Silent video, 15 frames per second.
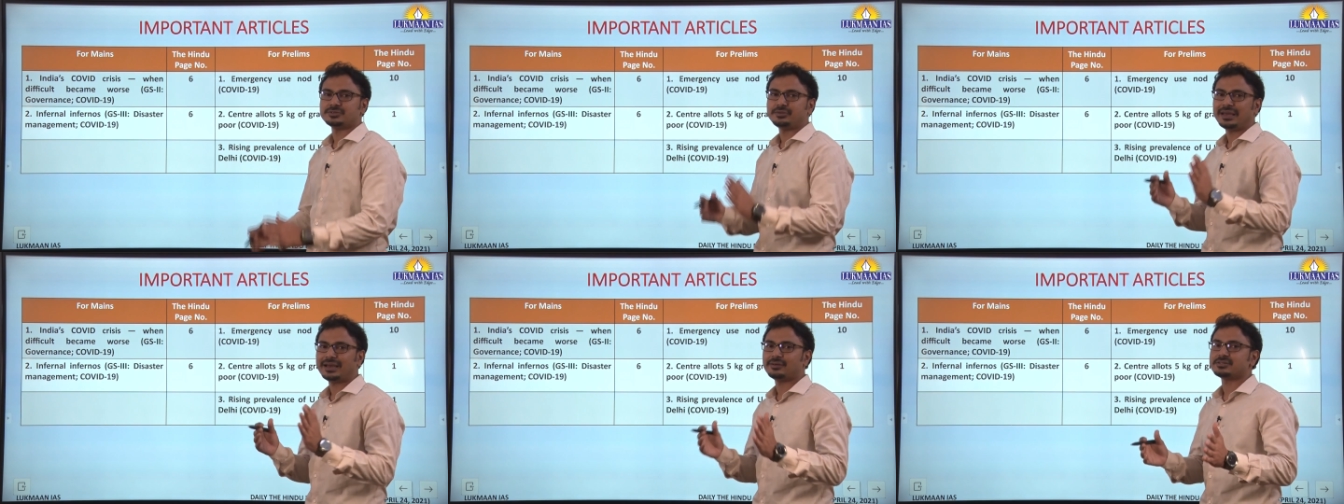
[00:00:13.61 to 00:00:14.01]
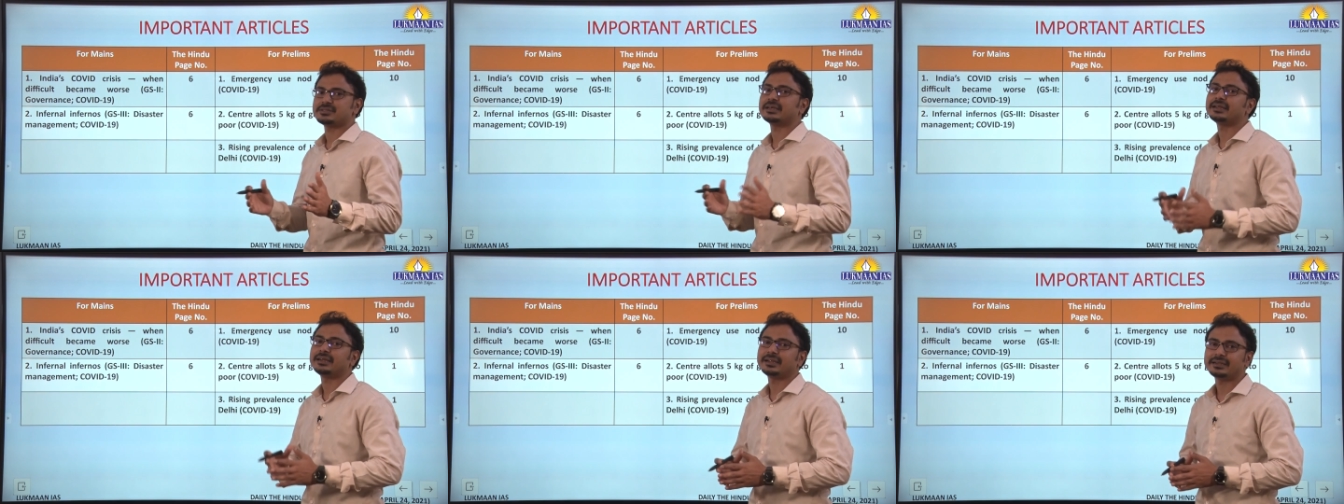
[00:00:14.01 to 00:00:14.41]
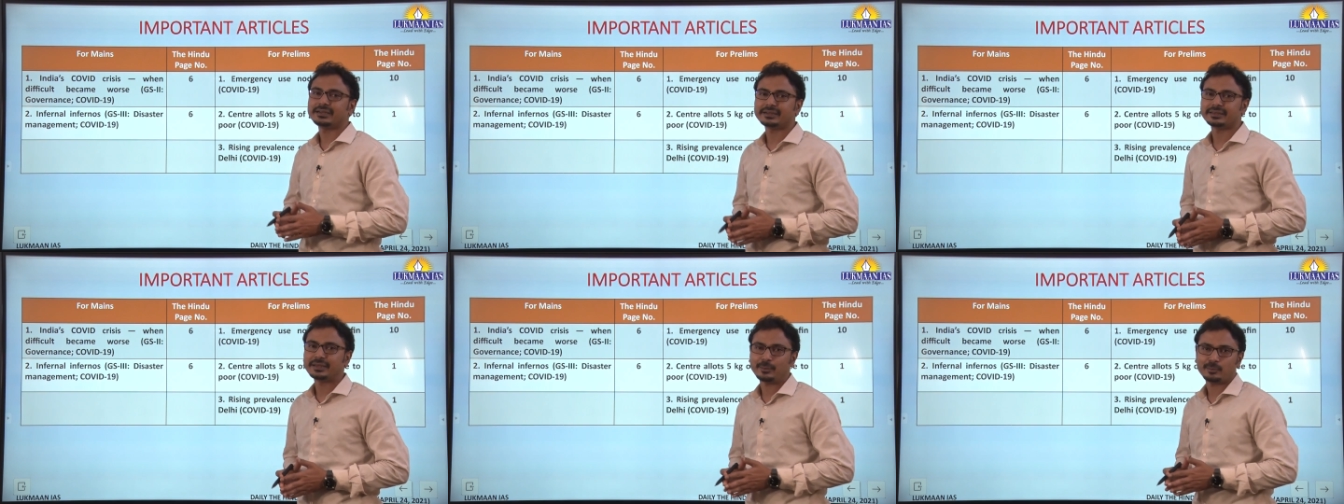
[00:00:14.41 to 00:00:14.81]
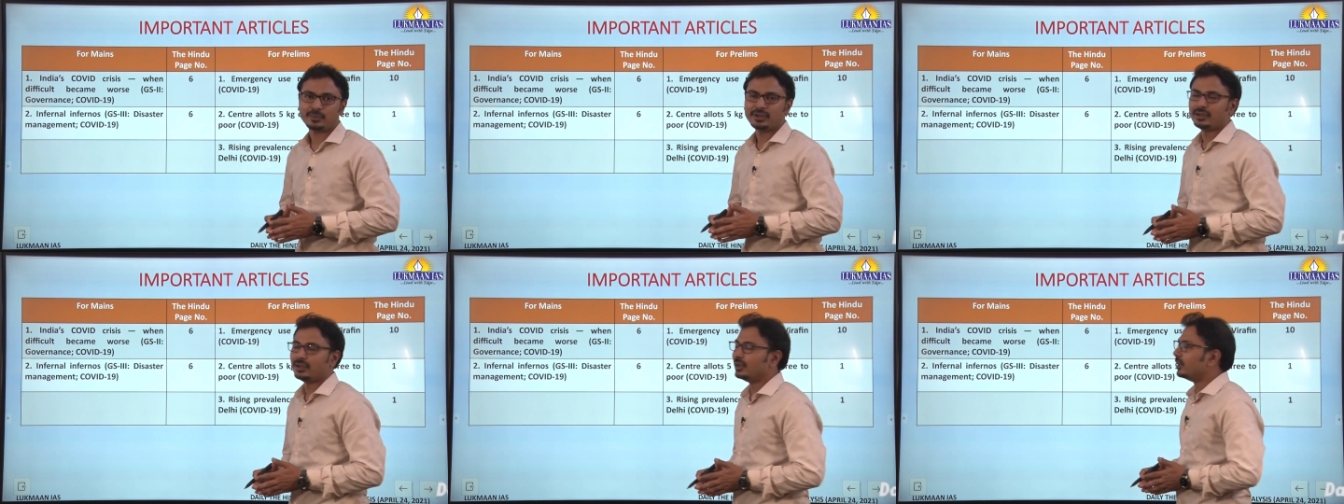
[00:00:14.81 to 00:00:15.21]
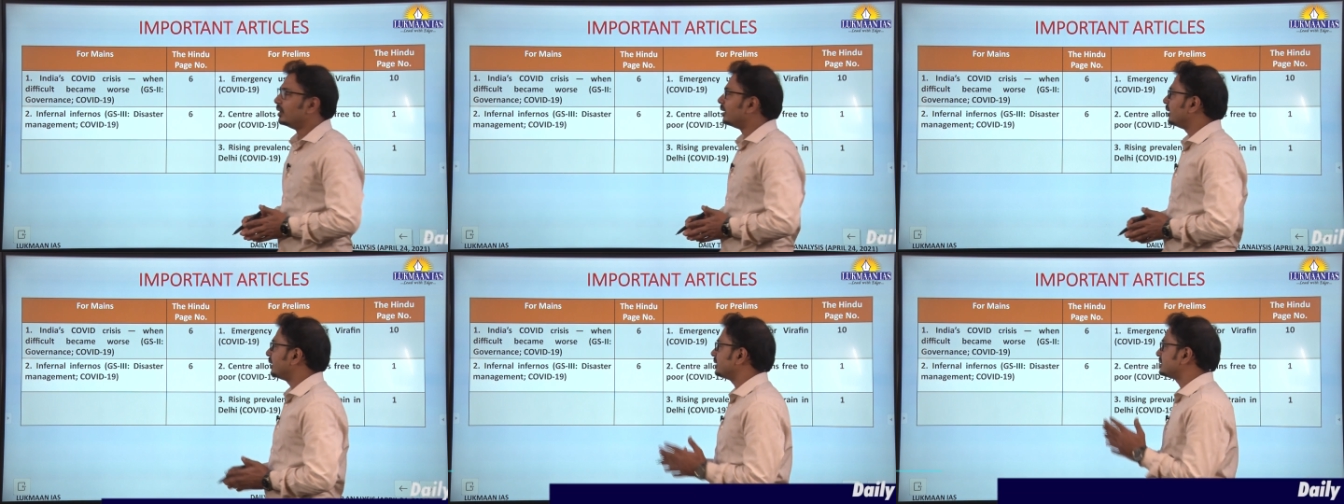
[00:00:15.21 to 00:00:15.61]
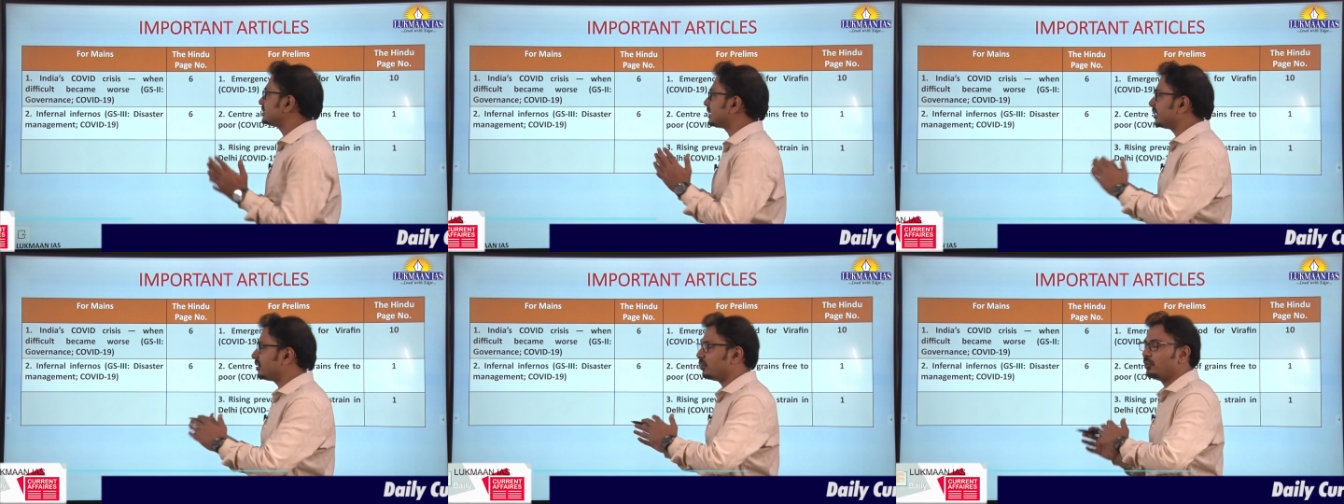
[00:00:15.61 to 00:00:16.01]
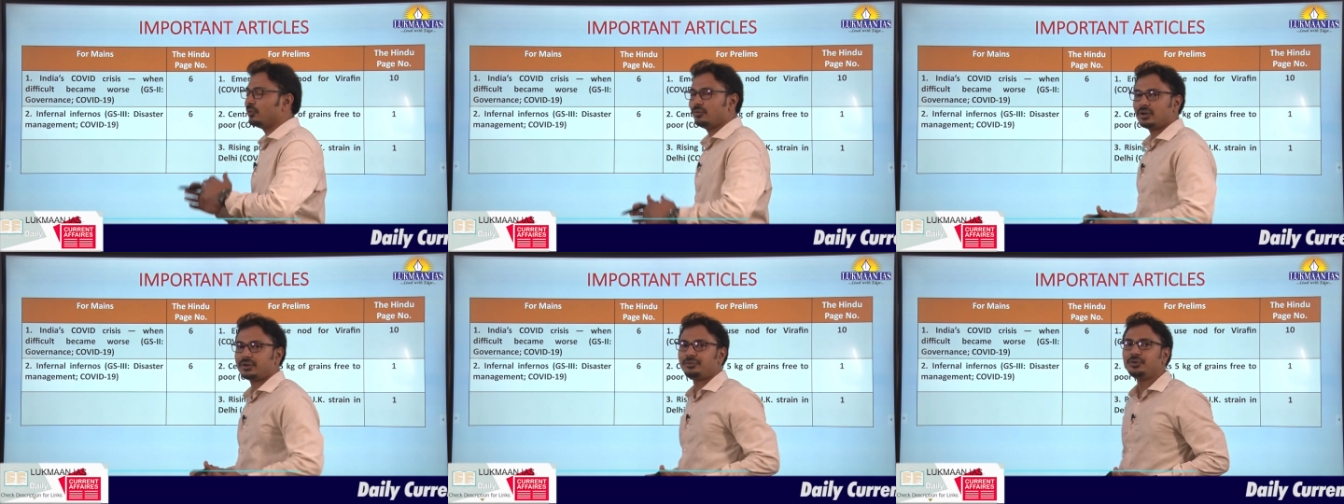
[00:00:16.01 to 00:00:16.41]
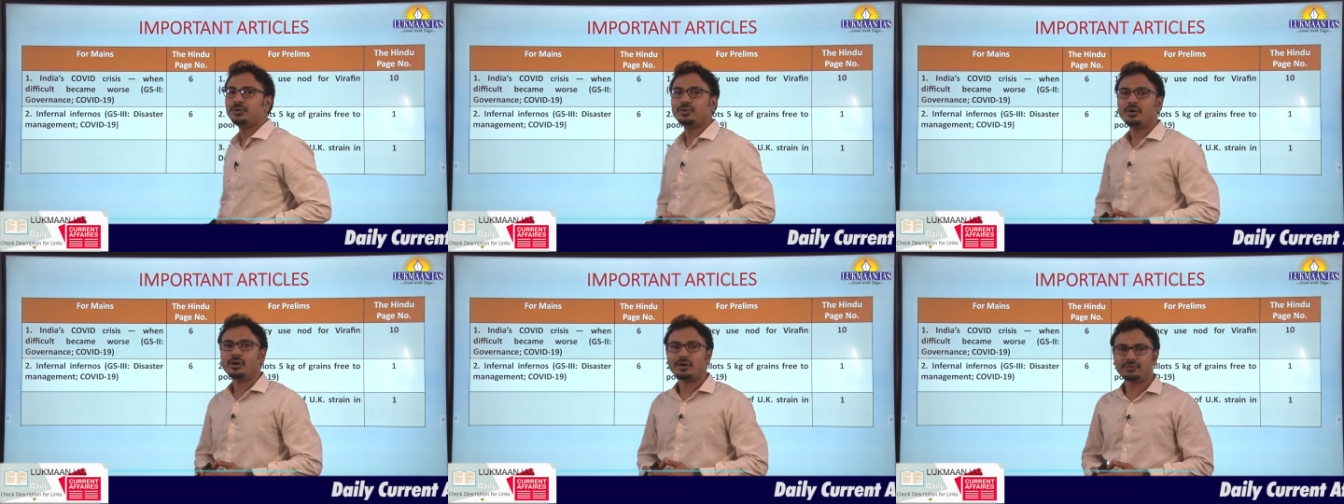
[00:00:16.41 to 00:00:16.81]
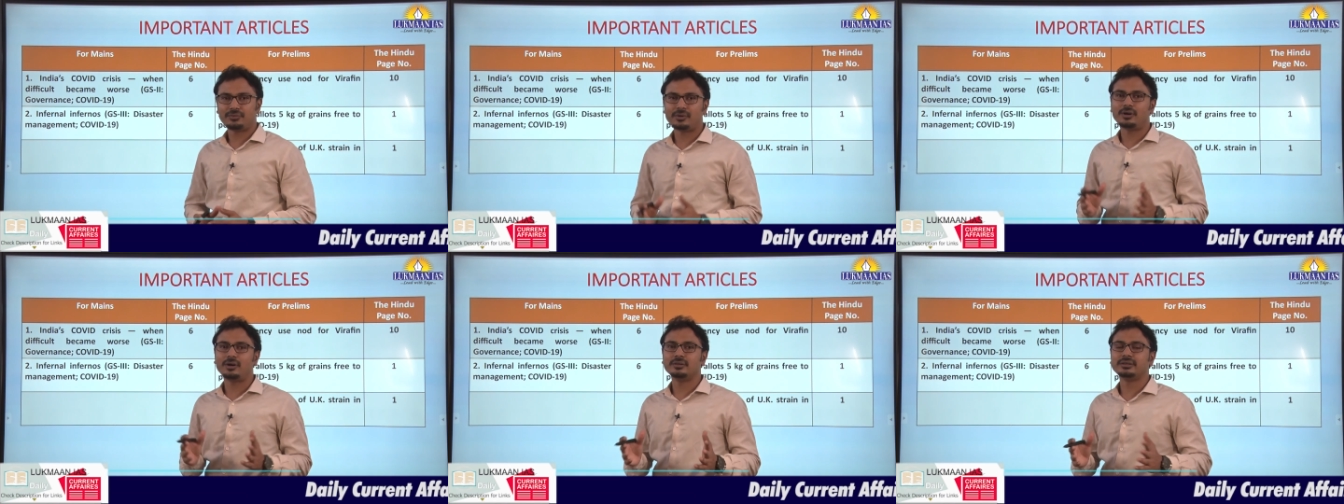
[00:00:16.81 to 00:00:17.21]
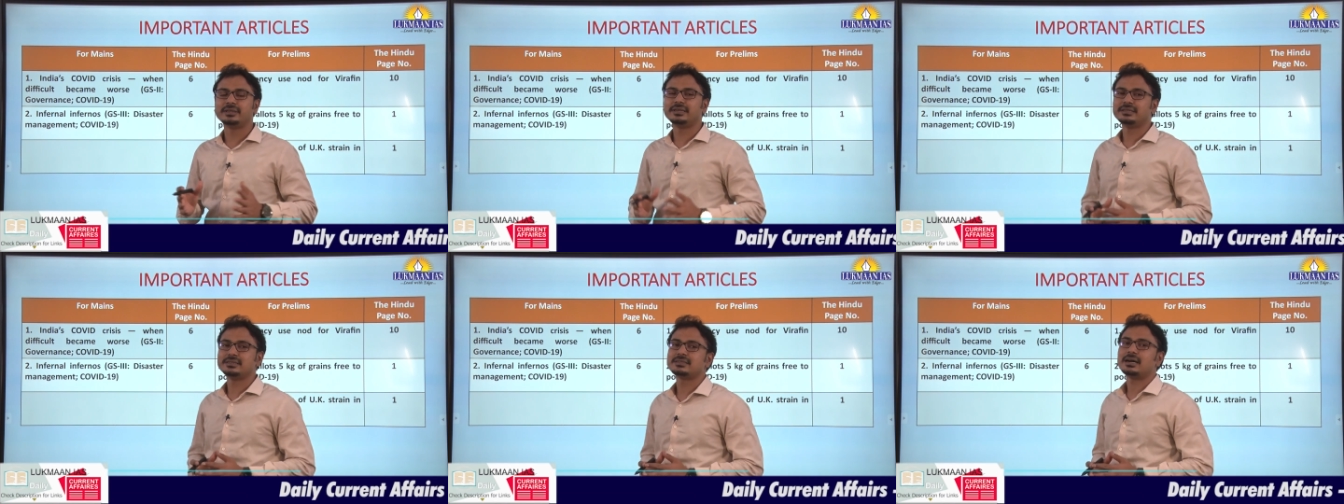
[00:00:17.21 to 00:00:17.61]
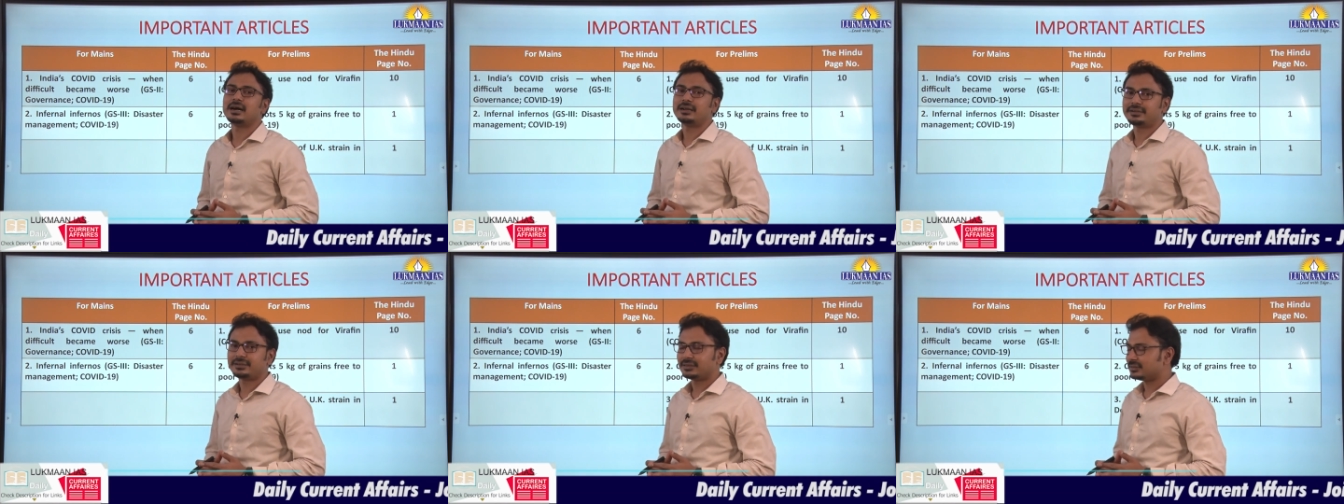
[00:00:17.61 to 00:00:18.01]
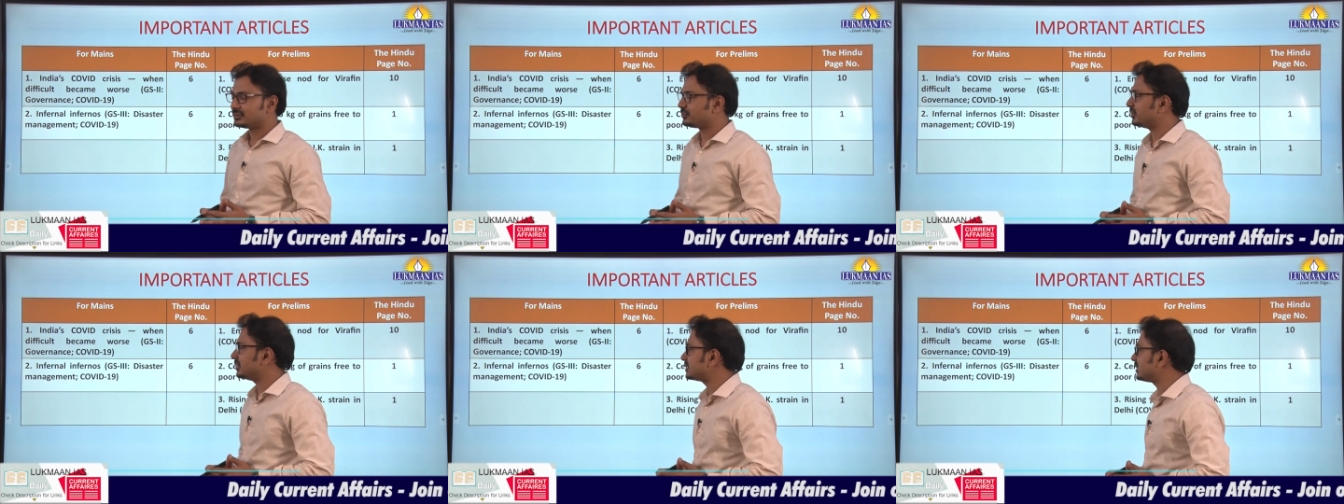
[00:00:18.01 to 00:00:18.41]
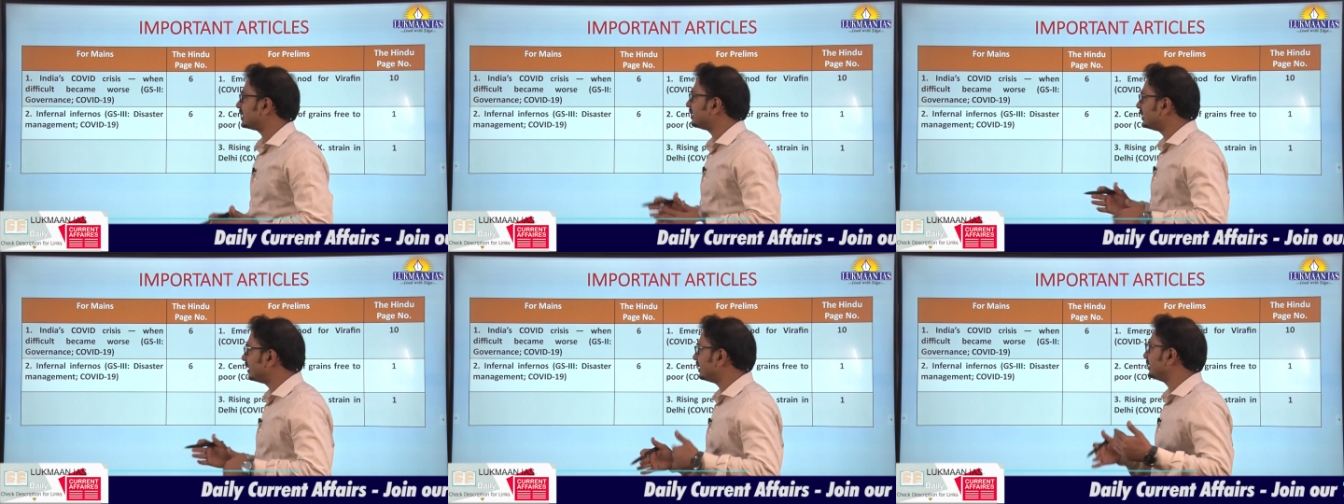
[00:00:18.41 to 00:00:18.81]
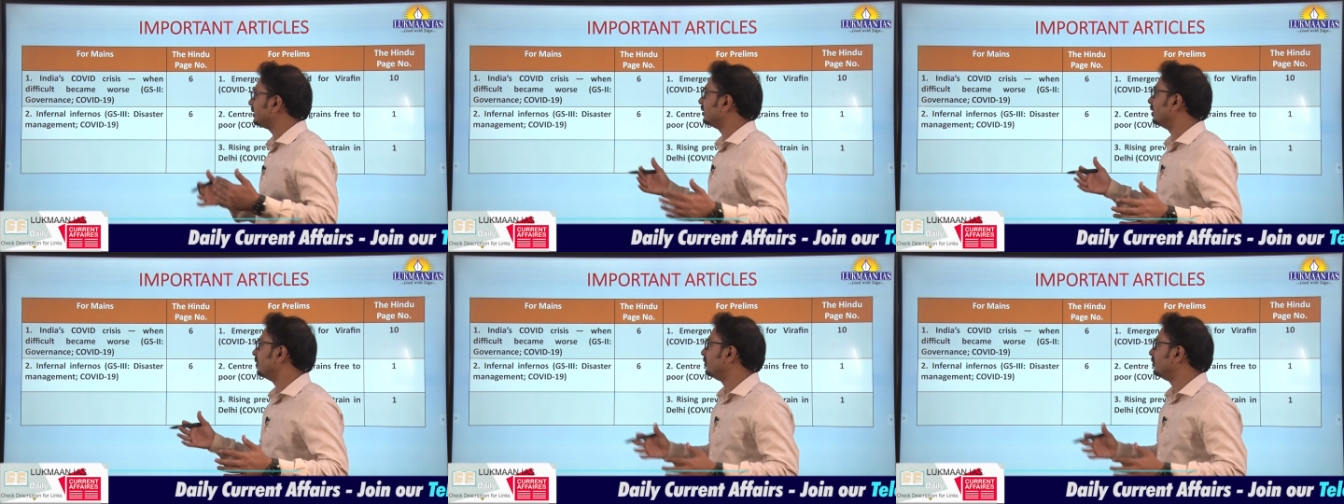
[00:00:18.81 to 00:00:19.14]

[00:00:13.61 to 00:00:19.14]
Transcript: We have segregated them. Let us take overview of all these articles first and then uh,